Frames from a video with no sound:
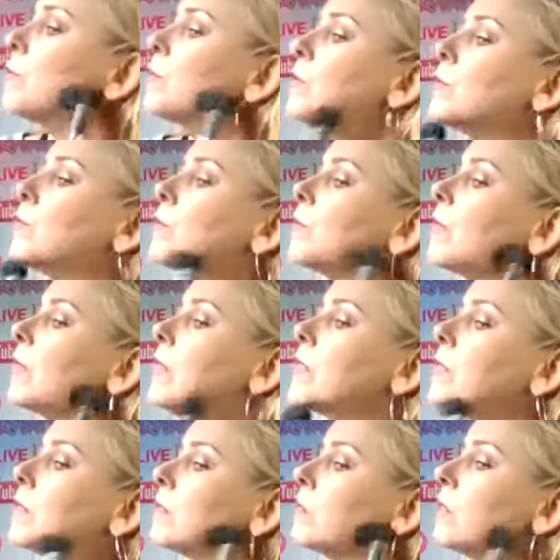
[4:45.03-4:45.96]
Super
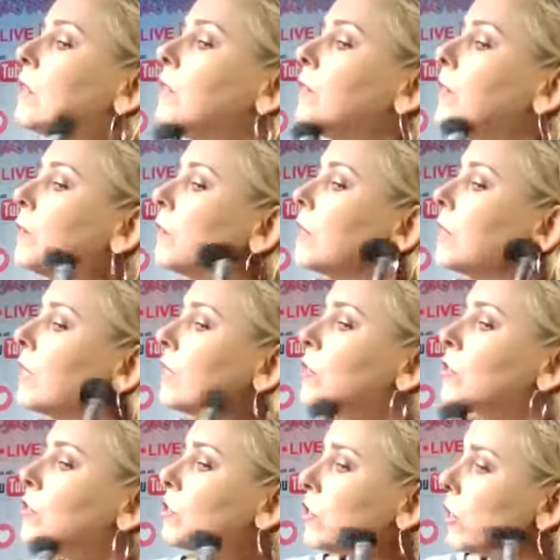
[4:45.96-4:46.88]
fast. You definitely want to get
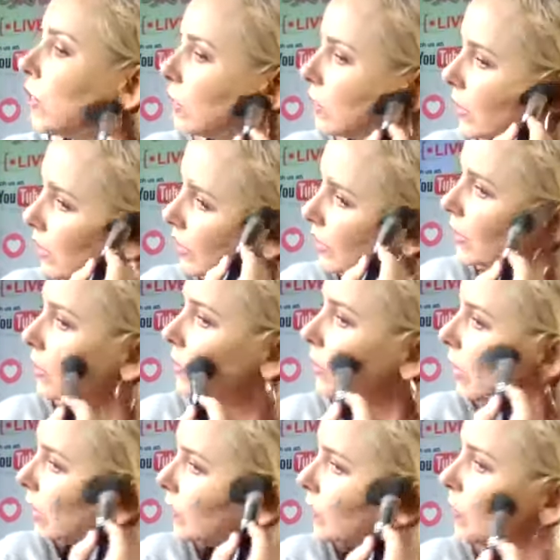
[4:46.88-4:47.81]
your jawline. A
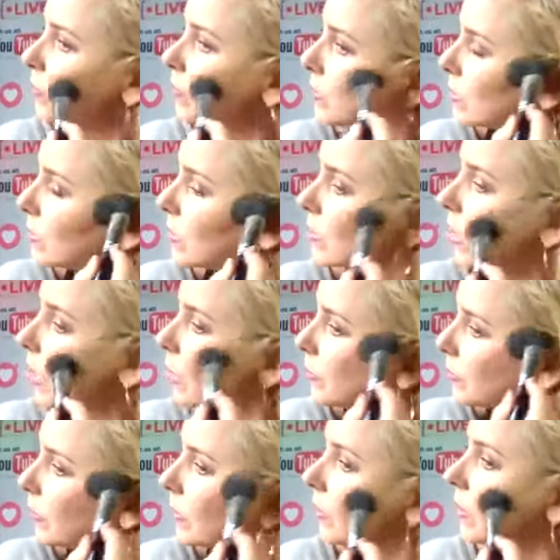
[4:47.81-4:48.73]
lot of people stop
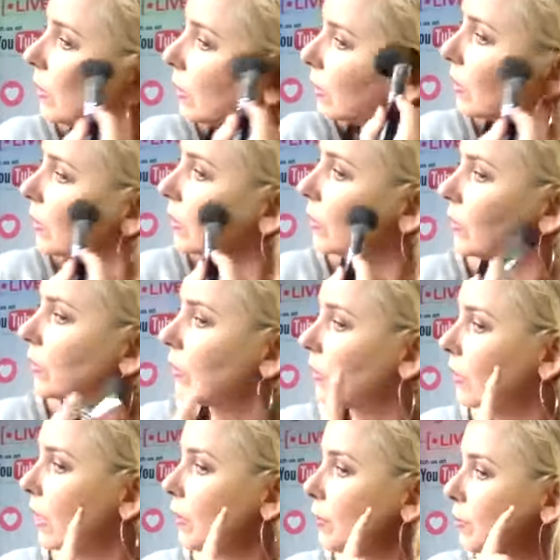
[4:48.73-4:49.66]
here.
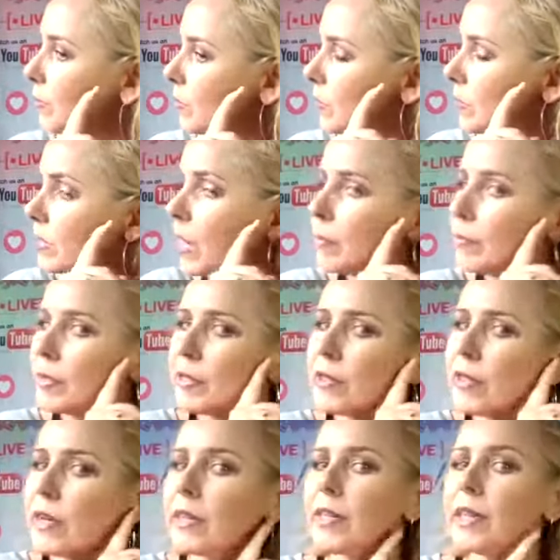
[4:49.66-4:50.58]

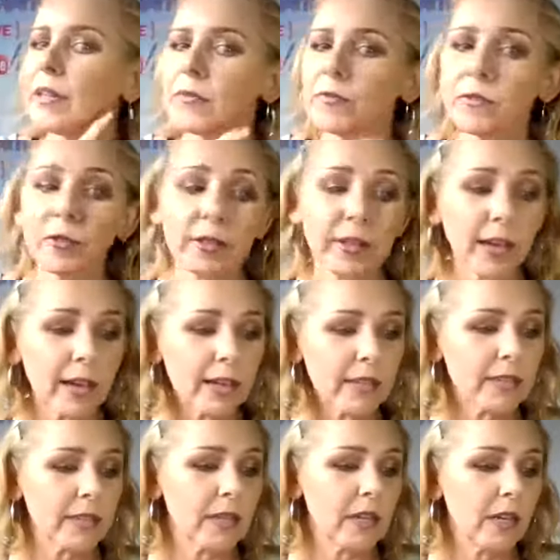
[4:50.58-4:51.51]
And they
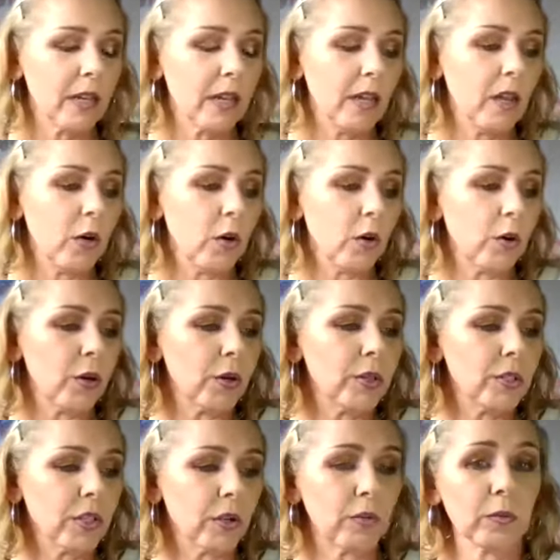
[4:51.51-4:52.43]
forget
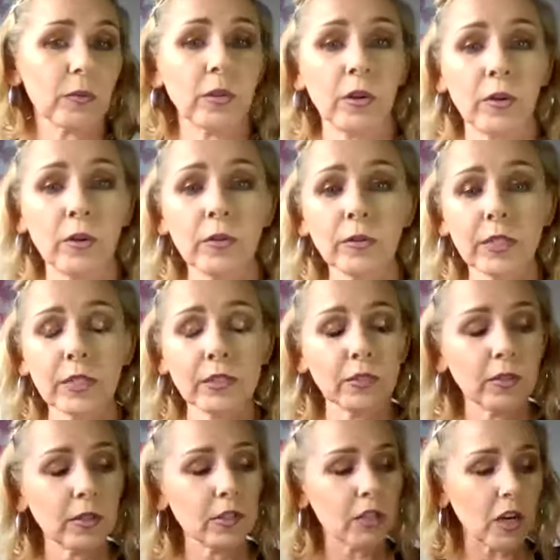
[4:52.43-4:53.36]
or don't know to
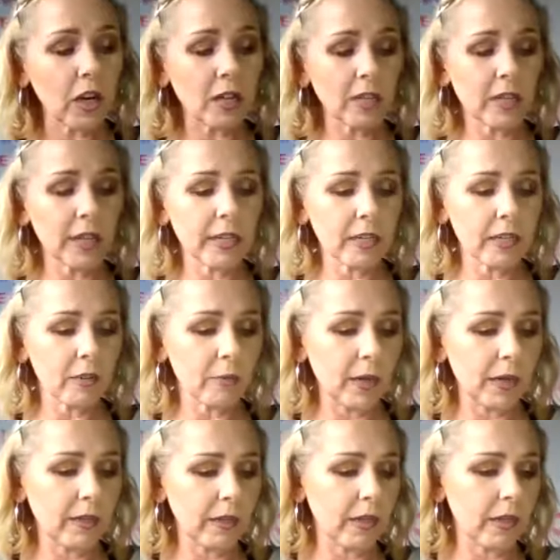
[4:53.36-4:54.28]
do the jawline and
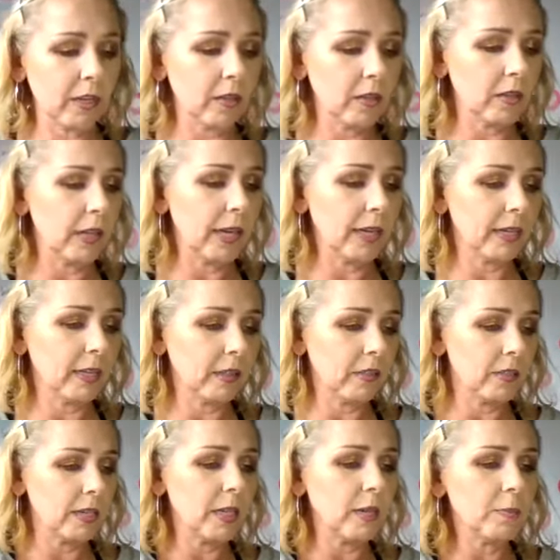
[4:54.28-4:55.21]
around the hairline and
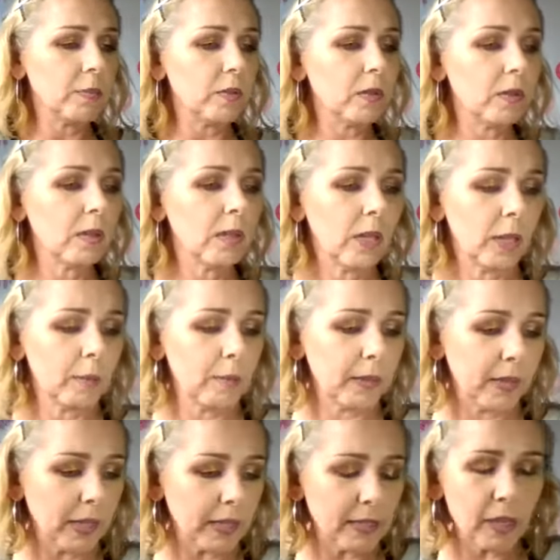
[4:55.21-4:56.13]
the temple.
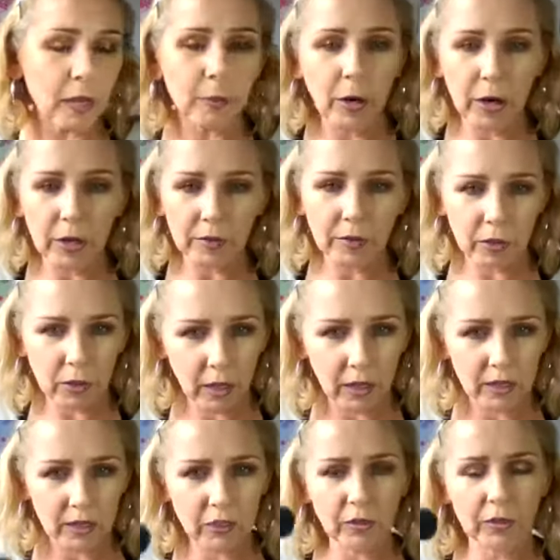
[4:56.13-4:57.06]
But that's all part of your
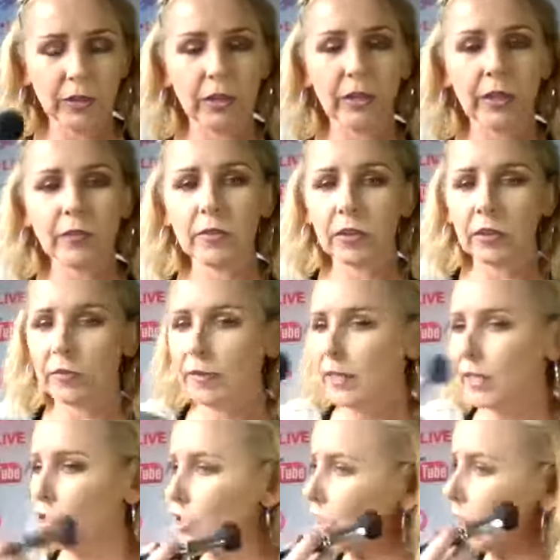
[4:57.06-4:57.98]
contouring. You're giving your
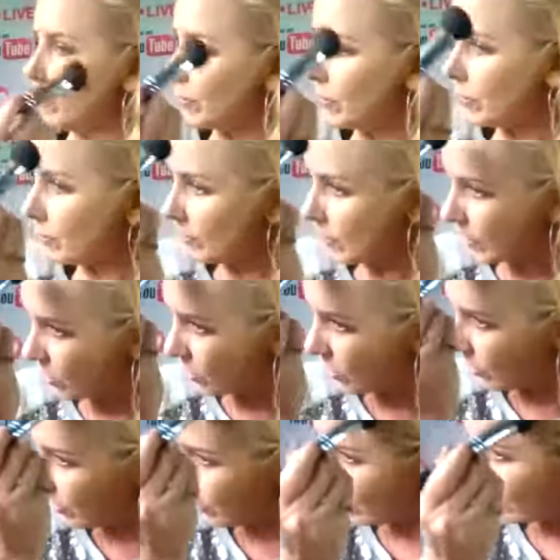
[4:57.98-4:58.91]
face shape and
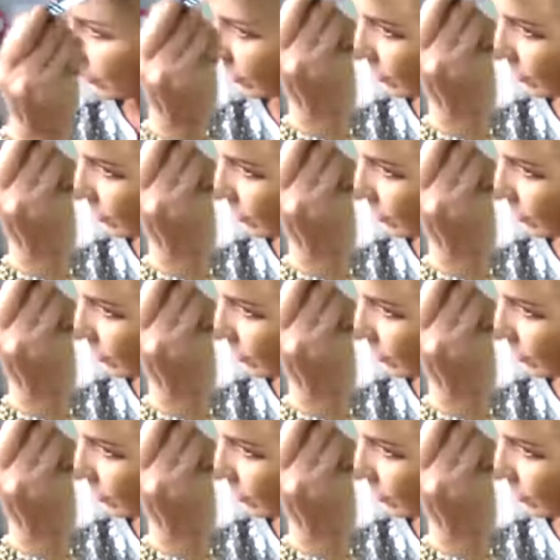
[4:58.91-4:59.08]
dimension.